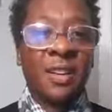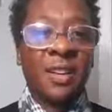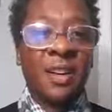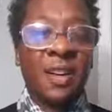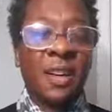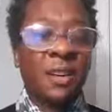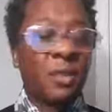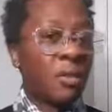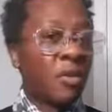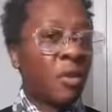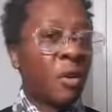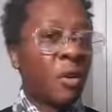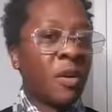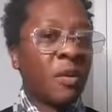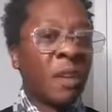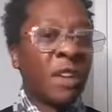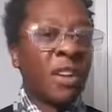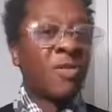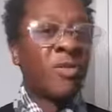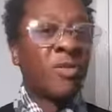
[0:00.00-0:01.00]
it, cre
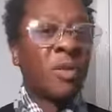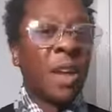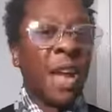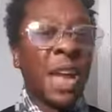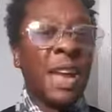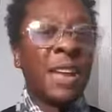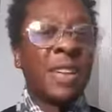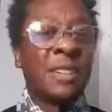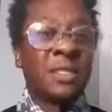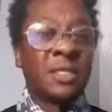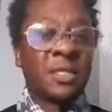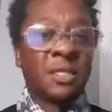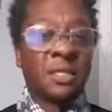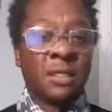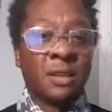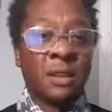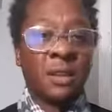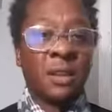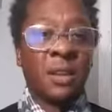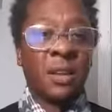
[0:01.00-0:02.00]
it creates
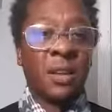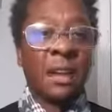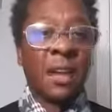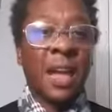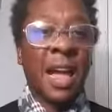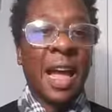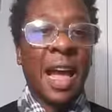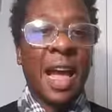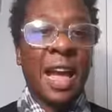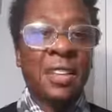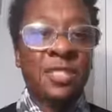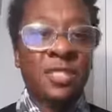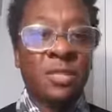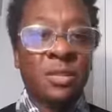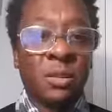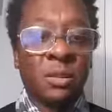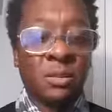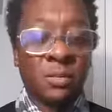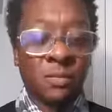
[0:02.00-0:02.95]
action.